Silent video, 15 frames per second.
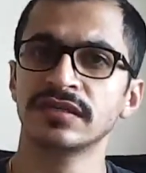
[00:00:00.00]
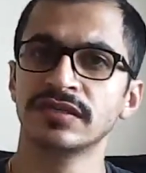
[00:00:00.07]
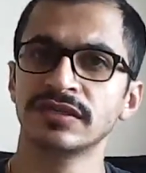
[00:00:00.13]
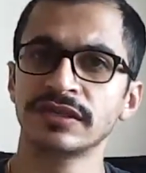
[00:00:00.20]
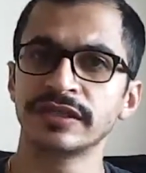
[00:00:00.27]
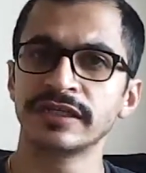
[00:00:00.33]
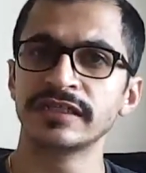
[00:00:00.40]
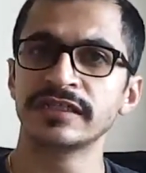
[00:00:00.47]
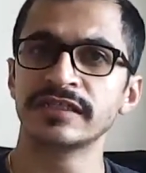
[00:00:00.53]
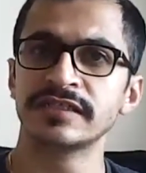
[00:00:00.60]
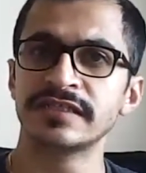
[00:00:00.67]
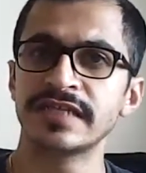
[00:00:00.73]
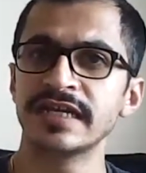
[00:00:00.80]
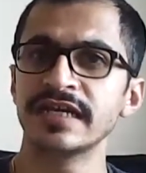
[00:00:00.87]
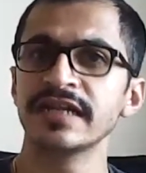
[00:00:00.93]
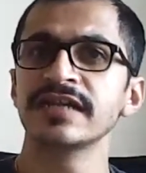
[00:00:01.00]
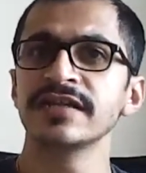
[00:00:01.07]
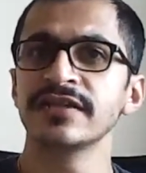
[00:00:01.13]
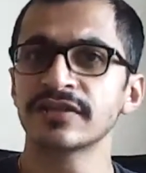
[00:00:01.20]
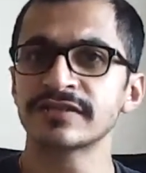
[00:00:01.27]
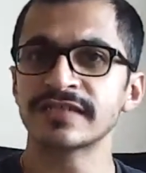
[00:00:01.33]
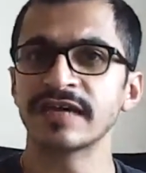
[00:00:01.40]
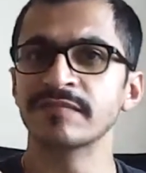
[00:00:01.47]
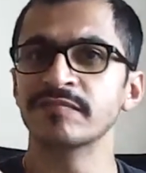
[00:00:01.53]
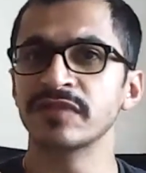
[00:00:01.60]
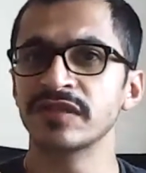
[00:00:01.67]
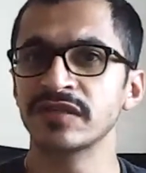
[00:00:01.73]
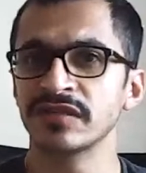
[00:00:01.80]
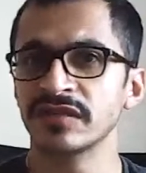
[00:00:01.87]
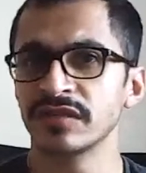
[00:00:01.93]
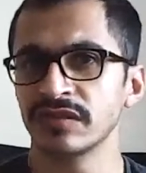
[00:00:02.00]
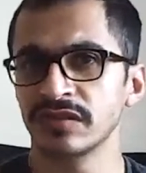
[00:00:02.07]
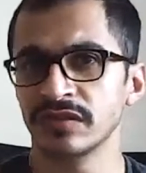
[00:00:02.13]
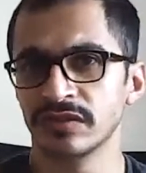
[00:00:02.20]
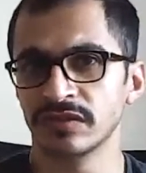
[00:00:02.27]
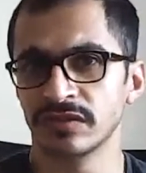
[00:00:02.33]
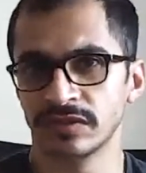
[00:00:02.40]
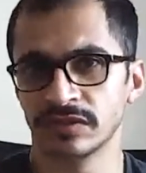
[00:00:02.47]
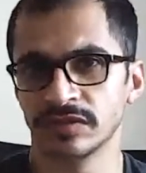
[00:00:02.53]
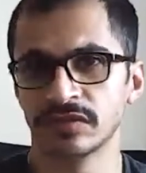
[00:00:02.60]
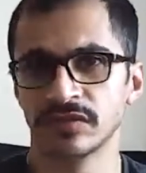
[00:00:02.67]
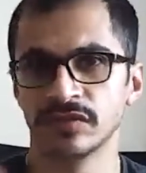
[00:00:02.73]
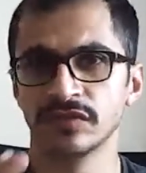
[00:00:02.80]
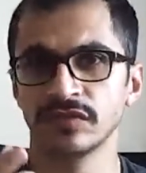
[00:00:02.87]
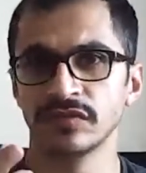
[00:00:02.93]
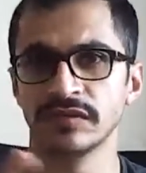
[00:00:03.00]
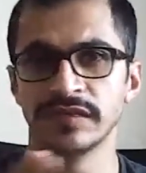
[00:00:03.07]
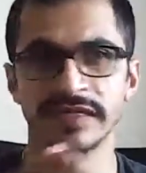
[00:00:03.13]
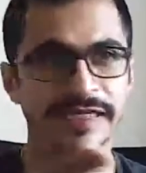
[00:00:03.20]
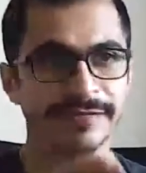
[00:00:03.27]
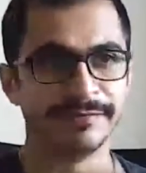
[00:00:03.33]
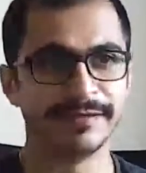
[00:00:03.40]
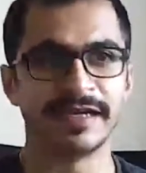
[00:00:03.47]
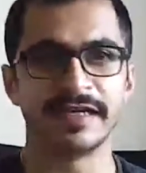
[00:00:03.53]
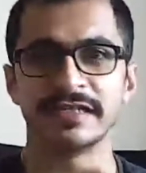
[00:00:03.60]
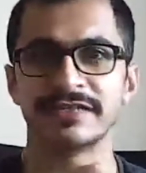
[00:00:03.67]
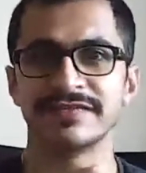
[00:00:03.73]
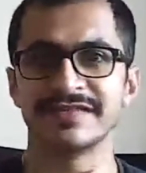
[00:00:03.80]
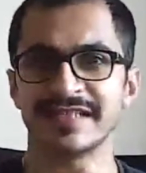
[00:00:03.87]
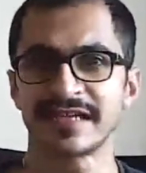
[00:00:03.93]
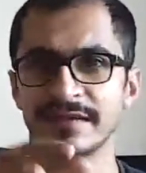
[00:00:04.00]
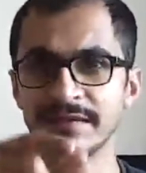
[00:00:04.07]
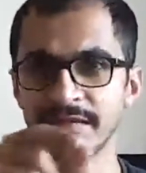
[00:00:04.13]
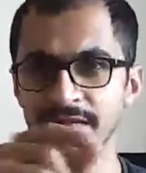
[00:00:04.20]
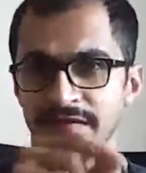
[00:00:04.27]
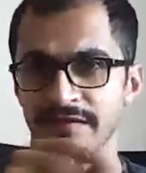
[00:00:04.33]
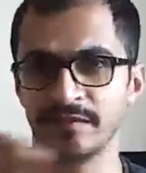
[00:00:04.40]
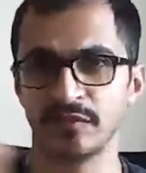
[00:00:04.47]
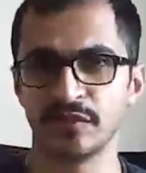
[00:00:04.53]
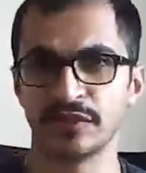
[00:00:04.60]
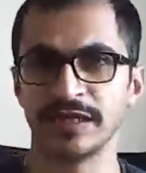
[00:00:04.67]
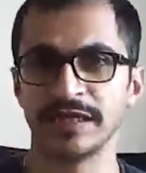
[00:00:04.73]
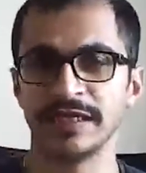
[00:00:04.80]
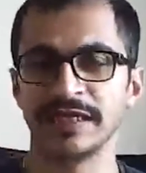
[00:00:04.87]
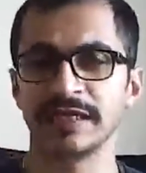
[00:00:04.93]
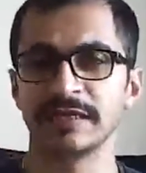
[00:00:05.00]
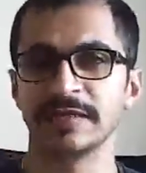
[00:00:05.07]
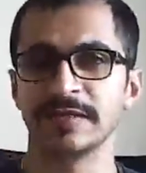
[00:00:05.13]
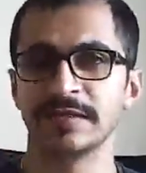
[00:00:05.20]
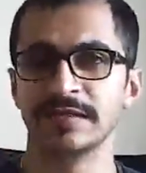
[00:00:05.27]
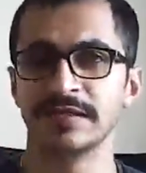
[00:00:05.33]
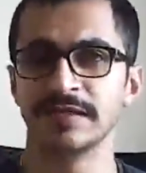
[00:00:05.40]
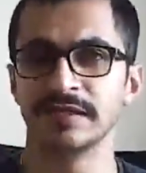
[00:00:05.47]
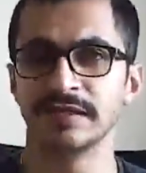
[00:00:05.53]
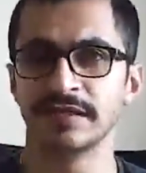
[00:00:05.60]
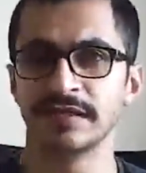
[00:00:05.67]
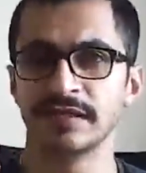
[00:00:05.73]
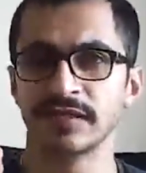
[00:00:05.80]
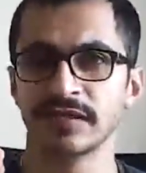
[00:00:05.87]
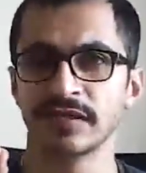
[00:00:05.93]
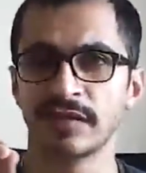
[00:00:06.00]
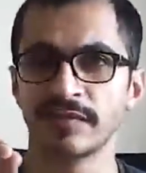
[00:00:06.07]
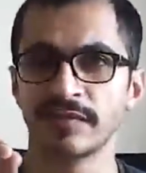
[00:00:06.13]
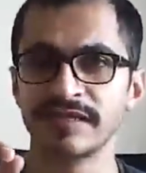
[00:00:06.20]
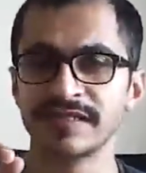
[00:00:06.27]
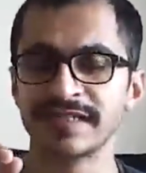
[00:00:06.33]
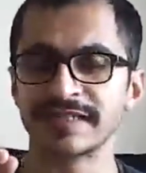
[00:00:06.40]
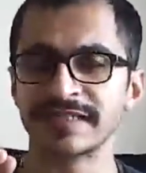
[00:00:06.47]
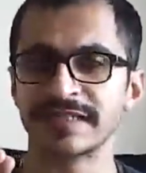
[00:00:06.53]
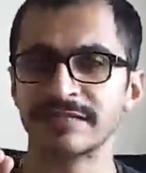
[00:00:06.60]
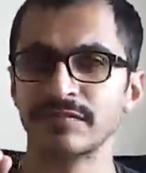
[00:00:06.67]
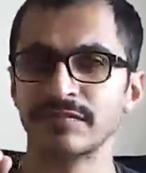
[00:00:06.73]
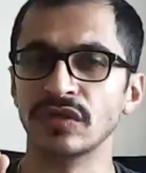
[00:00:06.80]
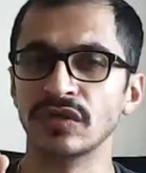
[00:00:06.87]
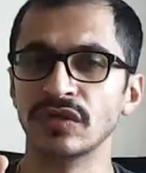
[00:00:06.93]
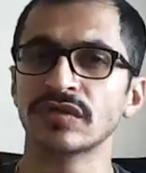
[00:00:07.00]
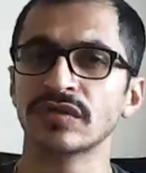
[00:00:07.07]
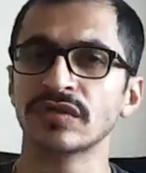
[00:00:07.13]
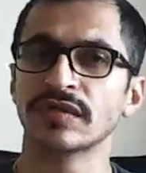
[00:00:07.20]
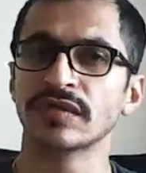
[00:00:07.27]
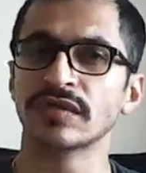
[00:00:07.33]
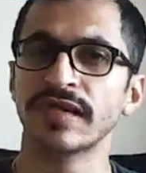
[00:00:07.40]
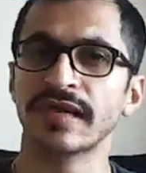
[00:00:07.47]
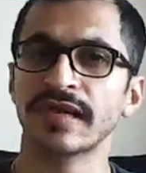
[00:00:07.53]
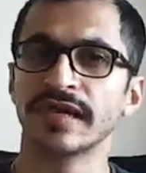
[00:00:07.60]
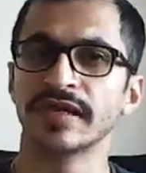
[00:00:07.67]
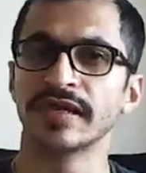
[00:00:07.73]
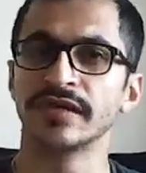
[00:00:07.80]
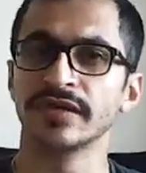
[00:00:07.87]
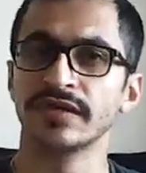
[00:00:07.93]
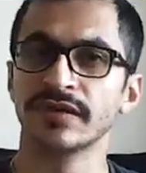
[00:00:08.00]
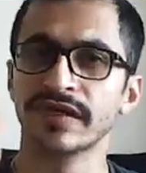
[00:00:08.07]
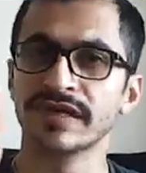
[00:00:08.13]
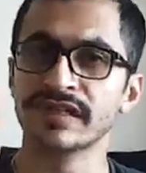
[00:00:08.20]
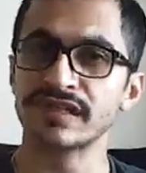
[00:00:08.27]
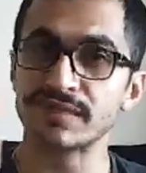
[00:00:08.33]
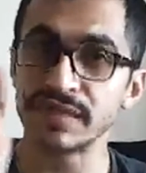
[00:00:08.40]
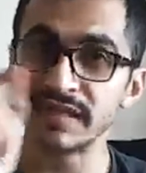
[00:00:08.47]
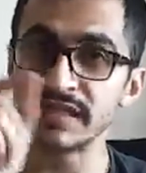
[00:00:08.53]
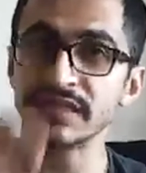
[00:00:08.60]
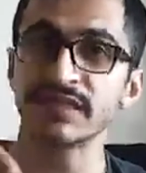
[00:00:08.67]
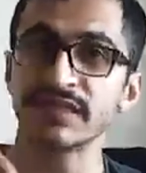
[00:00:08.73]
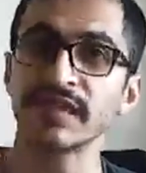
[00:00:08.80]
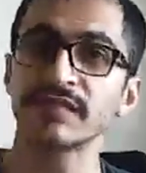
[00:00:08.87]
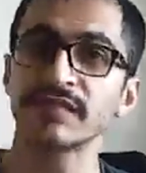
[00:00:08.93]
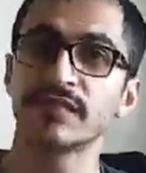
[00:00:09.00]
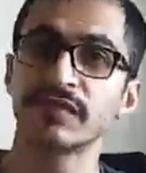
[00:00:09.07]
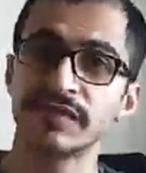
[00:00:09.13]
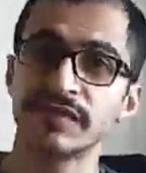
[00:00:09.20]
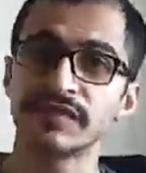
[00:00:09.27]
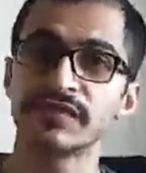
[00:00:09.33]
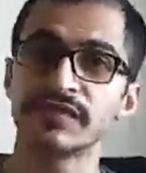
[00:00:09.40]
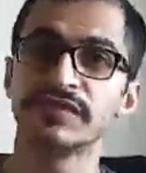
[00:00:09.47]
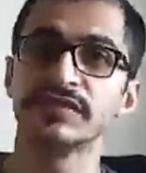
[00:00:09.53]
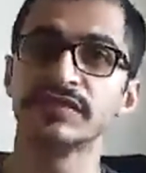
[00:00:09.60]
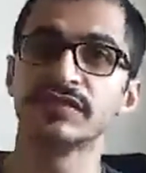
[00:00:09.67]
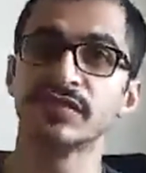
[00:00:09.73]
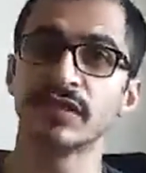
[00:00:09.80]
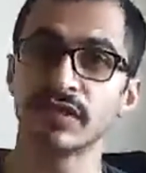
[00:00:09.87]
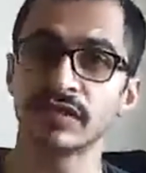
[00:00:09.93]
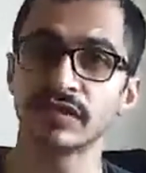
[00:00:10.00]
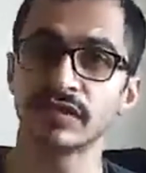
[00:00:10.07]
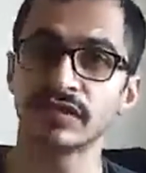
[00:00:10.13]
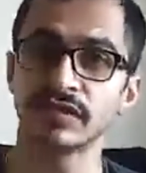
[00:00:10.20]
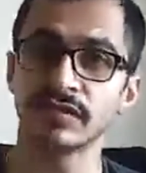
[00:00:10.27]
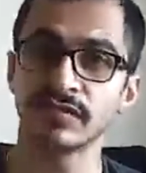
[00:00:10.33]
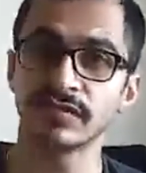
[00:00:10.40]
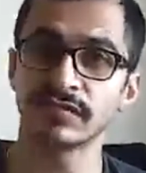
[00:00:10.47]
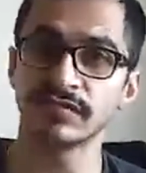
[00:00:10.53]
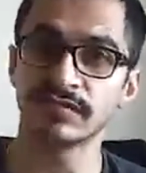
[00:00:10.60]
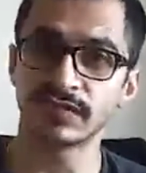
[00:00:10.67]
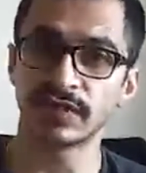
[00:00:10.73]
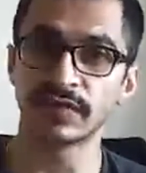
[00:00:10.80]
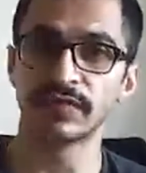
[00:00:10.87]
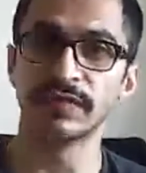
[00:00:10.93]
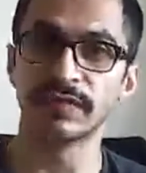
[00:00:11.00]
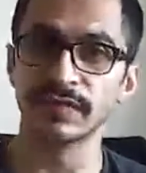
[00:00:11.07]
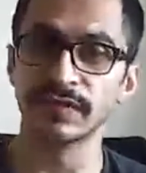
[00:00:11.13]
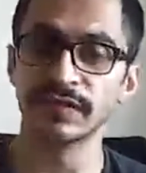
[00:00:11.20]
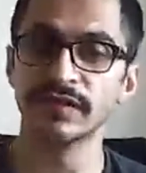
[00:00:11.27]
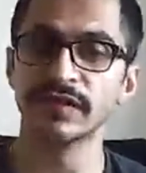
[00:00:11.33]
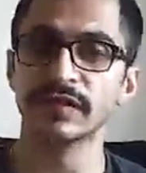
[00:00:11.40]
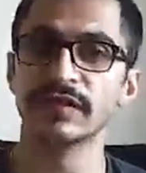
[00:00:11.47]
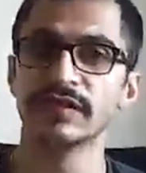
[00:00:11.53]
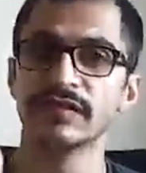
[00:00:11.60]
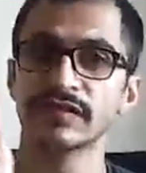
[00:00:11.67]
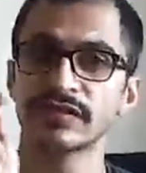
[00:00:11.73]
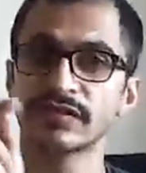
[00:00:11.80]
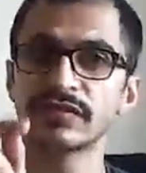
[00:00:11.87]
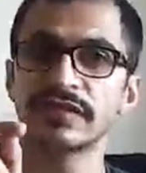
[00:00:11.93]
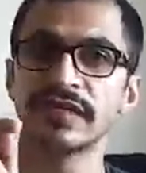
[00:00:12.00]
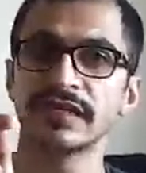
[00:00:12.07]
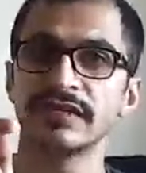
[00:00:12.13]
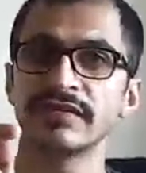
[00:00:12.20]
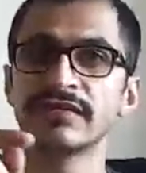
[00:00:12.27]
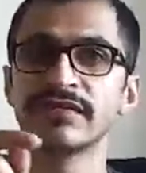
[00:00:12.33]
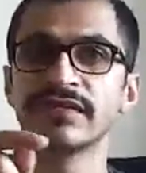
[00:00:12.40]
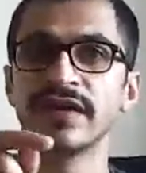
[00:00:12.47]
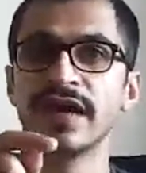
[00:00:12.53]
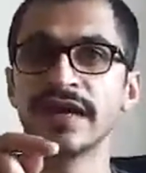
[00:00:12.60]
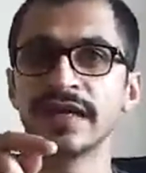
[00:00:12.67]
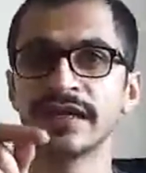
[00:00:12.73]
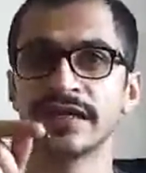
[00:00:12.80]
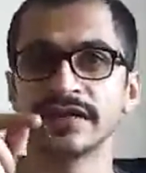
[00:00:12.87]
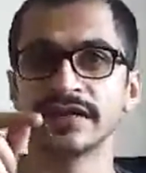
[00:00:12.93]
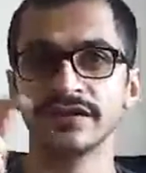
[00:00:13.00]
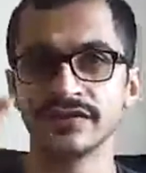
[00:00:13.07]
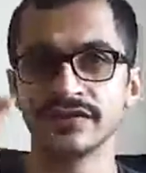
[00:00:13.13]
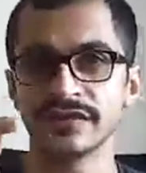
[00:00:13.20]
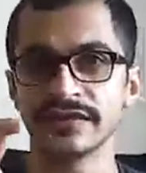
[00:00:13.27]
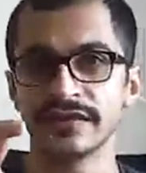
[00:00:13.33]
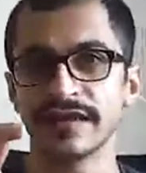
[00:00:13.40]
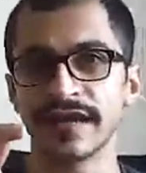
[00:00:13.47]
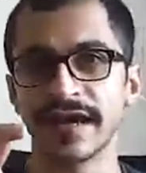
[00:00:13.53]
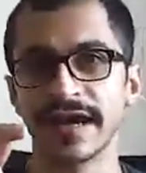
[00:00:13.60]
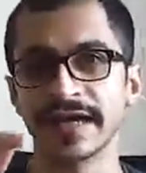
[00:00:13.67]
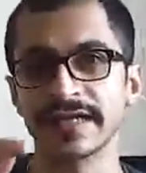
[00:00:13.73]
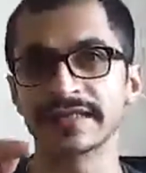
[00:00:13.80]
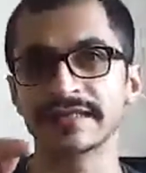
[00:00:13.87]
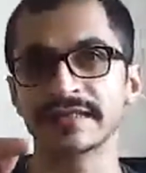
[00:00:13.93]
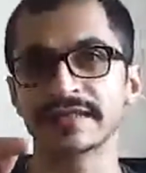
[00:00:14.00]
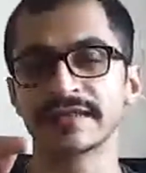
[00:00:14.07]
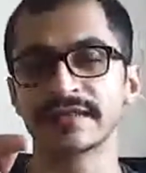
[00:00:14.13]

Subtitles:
you can send in your sample to the email address which I will put in the comment section below, and you can specify what is your problem so that I can use it as